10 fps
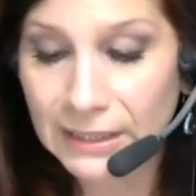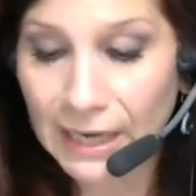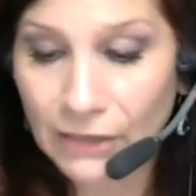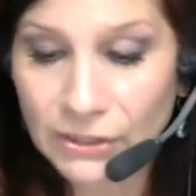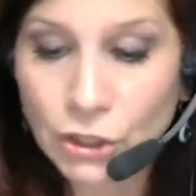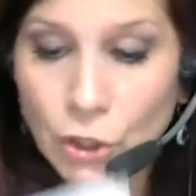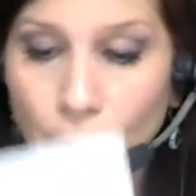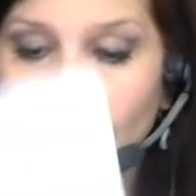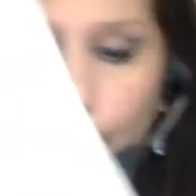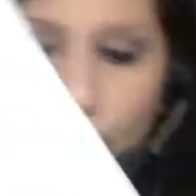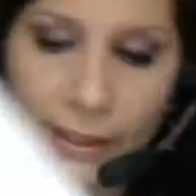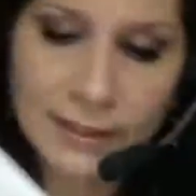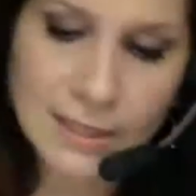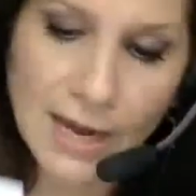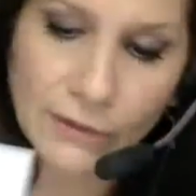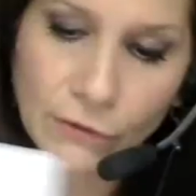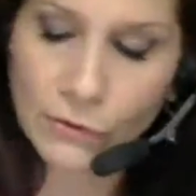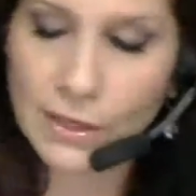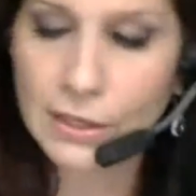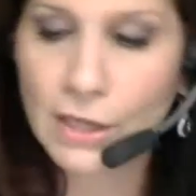tissue paper is another
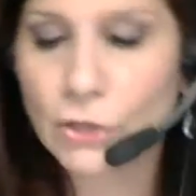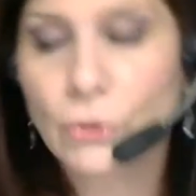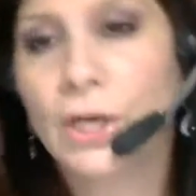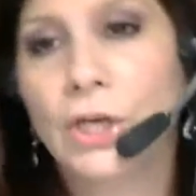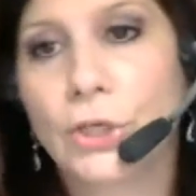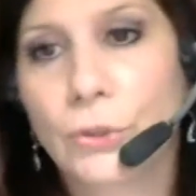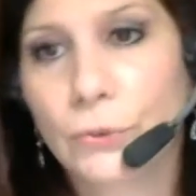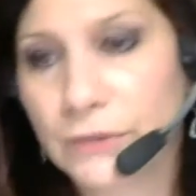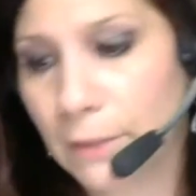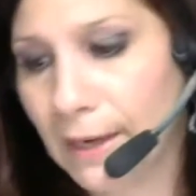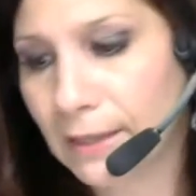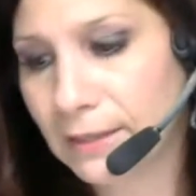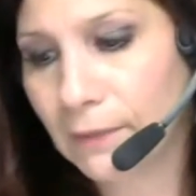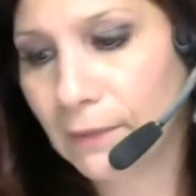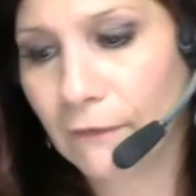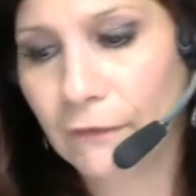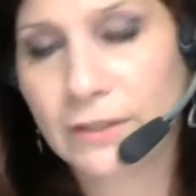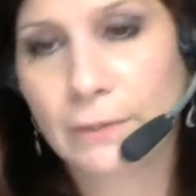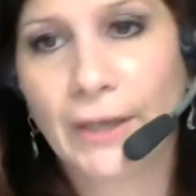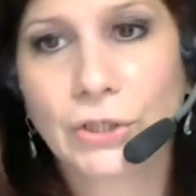thing that you can use to make something feel
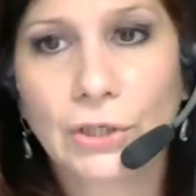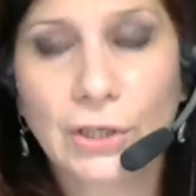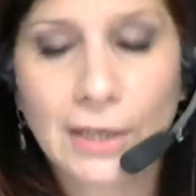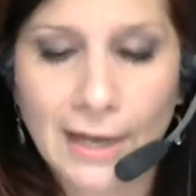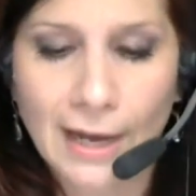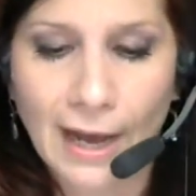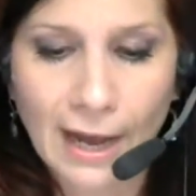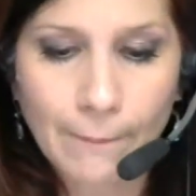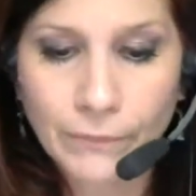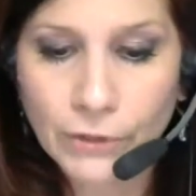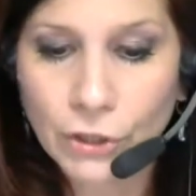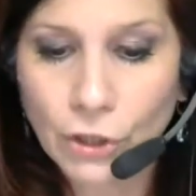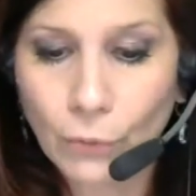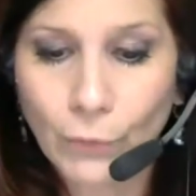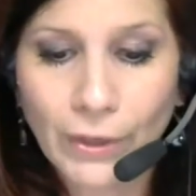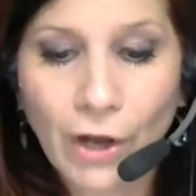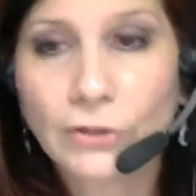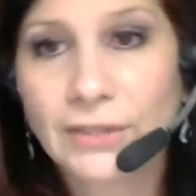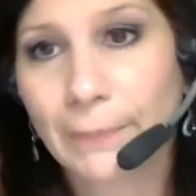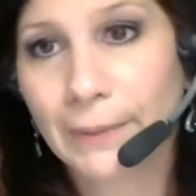special. We
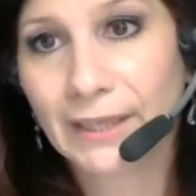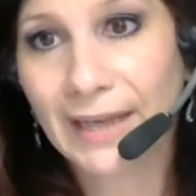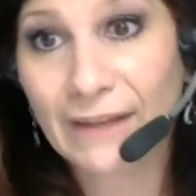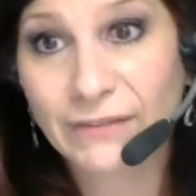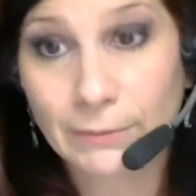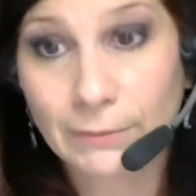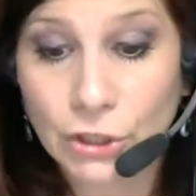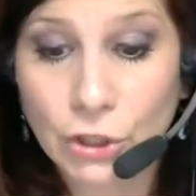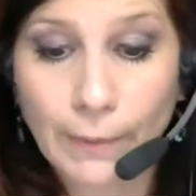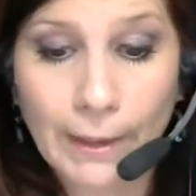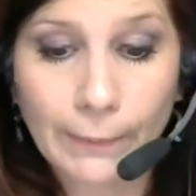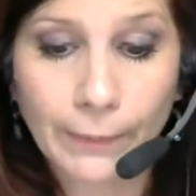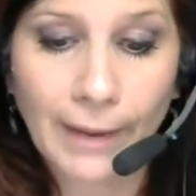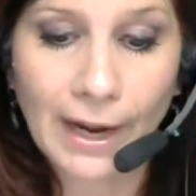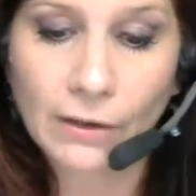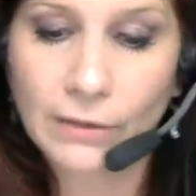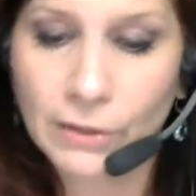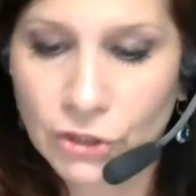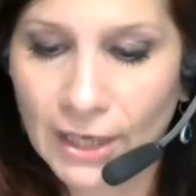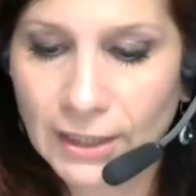all typically have some tissue paper around.
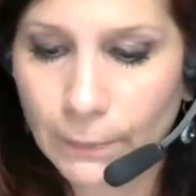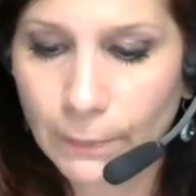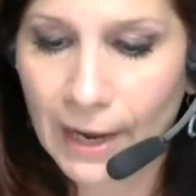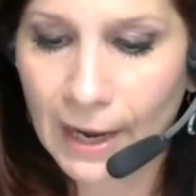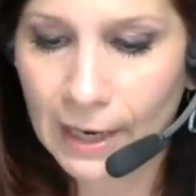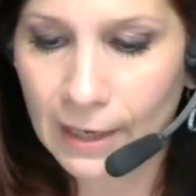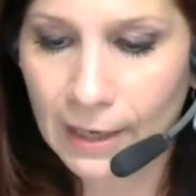Just by